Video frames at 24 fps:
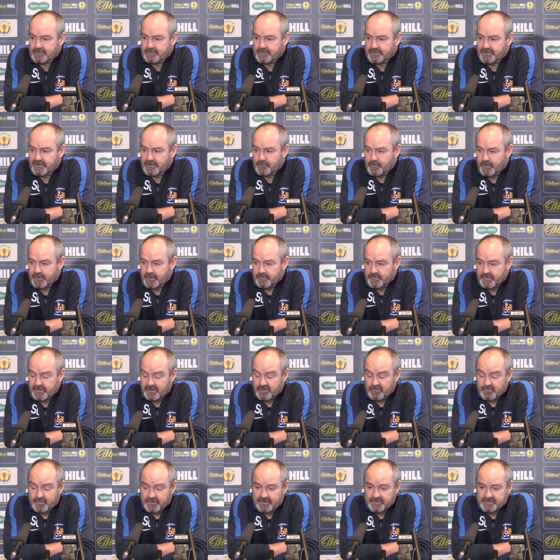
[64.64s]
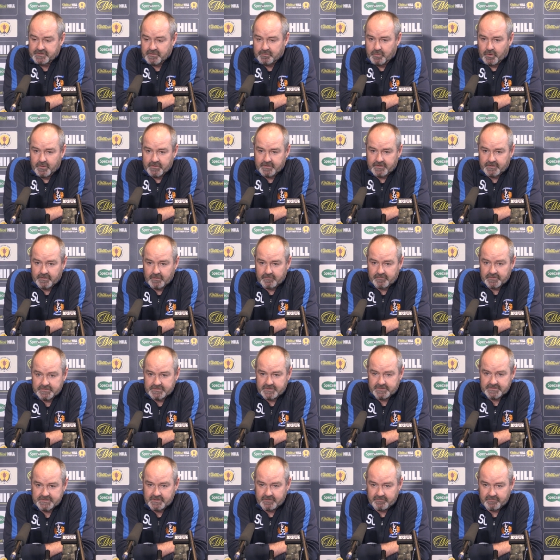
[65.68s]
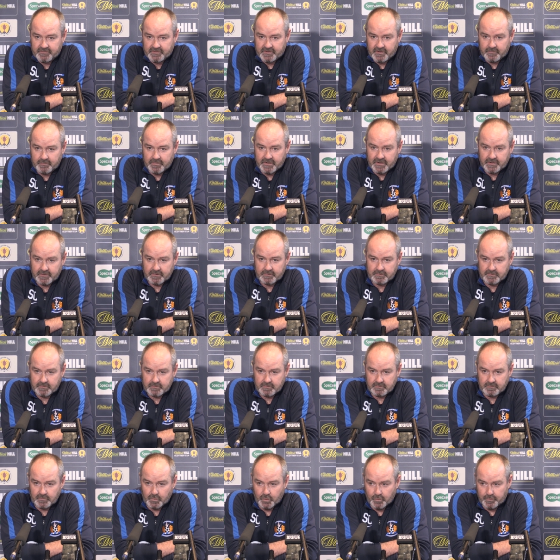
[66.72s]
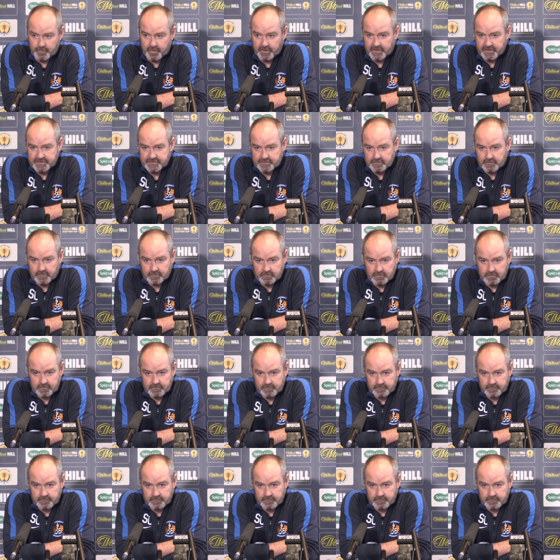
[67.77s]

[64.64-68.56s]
one, I'm a little bit disappointed. Obviously, that Stephen came back more personal